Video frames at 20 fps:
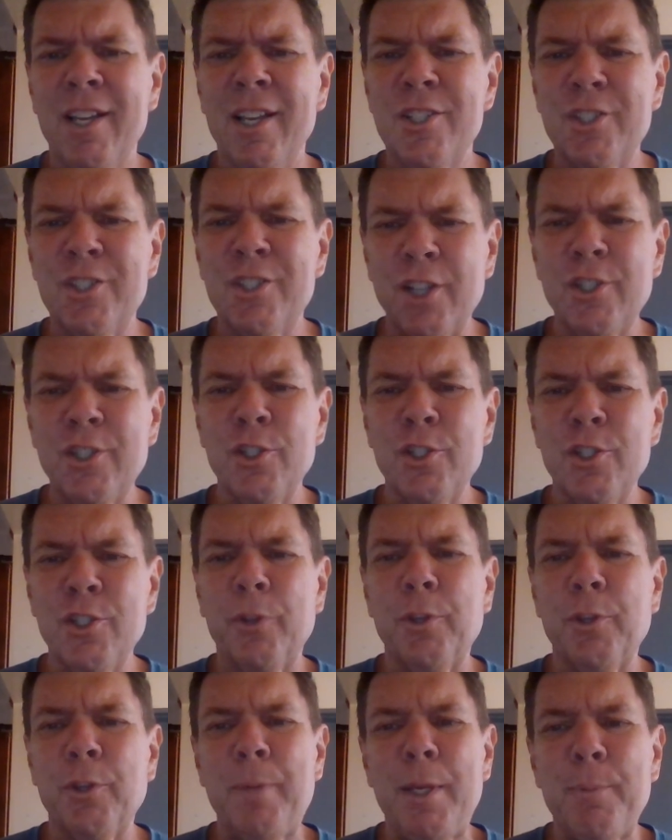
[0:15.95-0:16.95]
such is
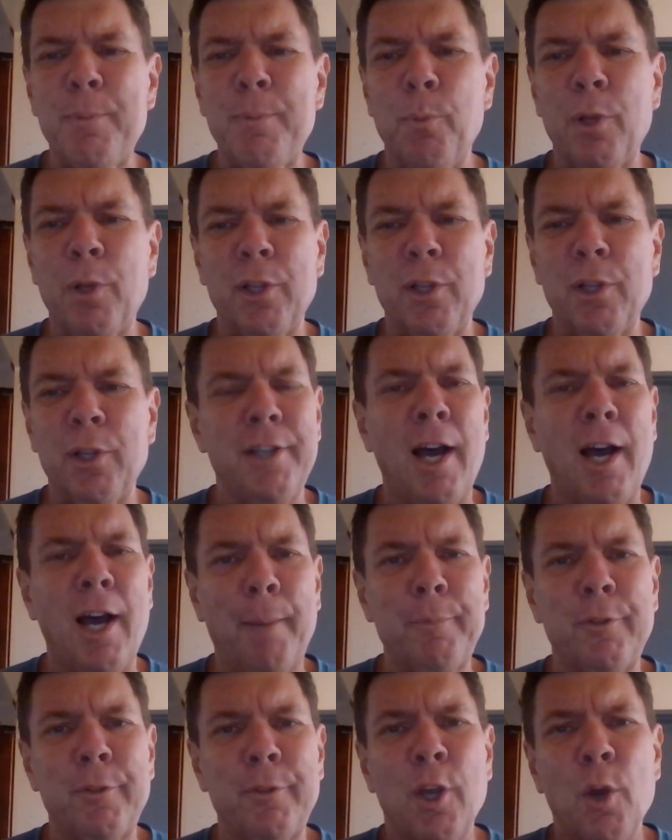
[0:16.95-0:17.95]
what the people will
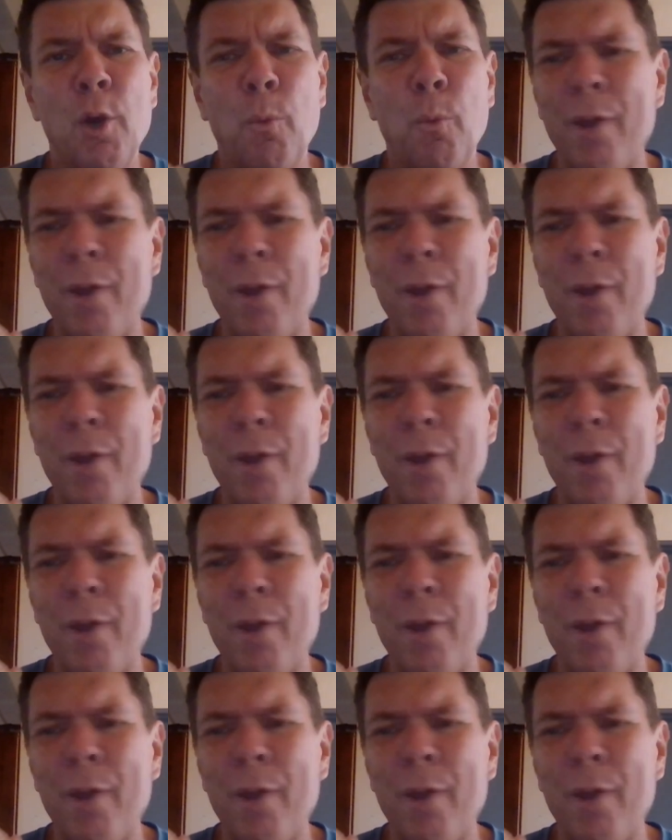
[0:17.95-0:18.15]
adopt,